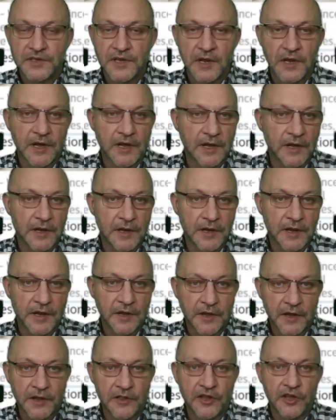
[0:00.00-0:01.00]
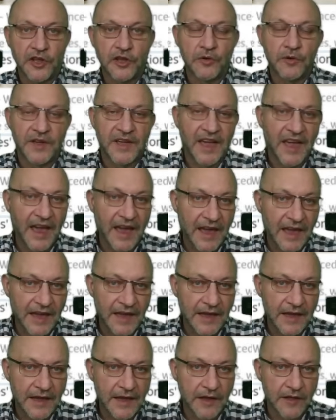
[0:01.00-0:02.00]
In the
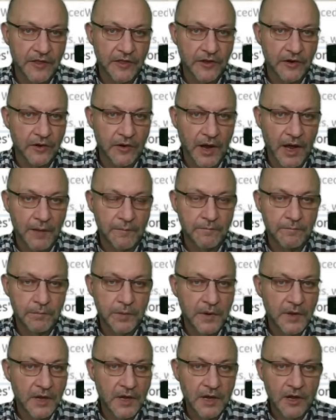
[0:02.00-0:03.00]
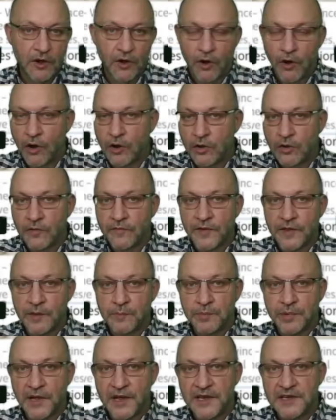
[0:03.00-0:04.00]
UK, they're up all over the
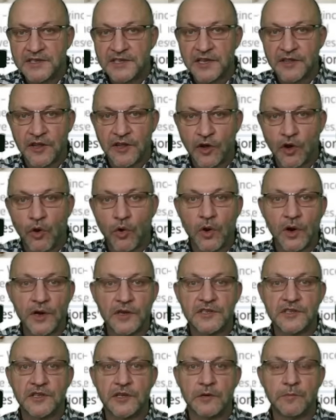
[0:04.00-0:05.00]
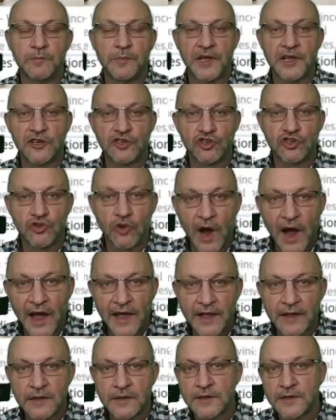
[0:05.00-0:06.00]
place in the courts. They're being
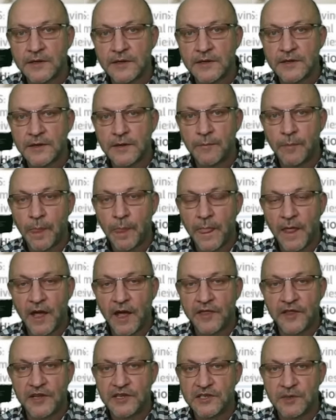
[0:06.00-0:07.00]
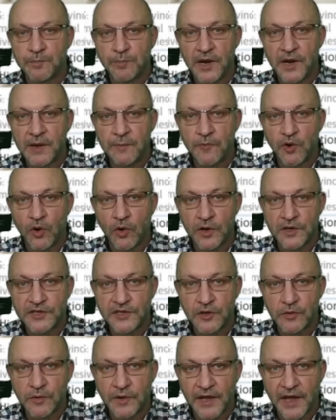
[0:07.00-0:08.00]
trialed. And the Supreme Courts
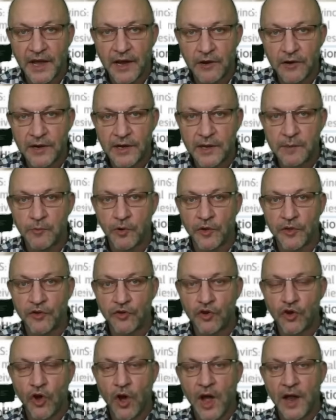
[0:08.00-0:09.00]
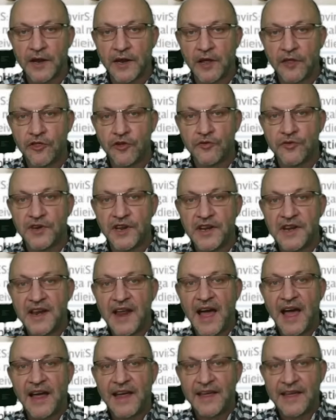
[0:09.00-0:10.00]
don't care anymore. They're
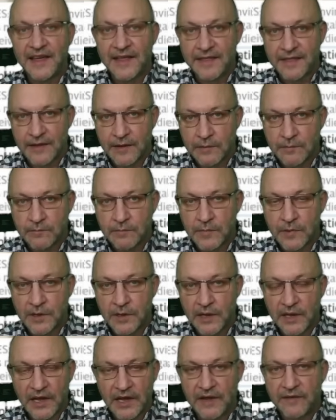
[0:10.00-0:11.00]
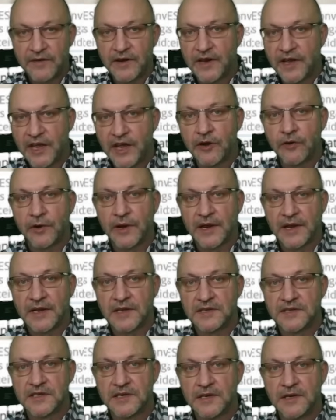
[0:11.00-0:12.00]
denying them even
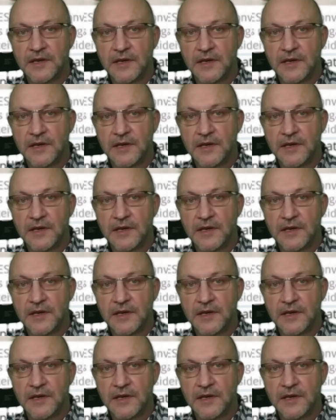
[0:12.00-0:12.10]
hearings.